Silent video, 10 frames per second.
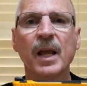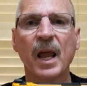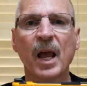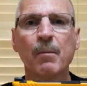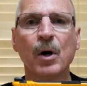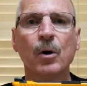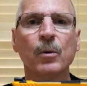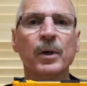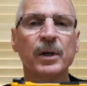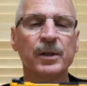
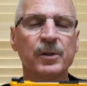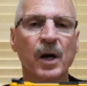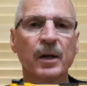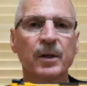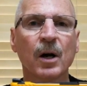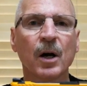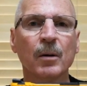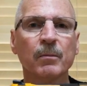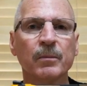ammo dot com.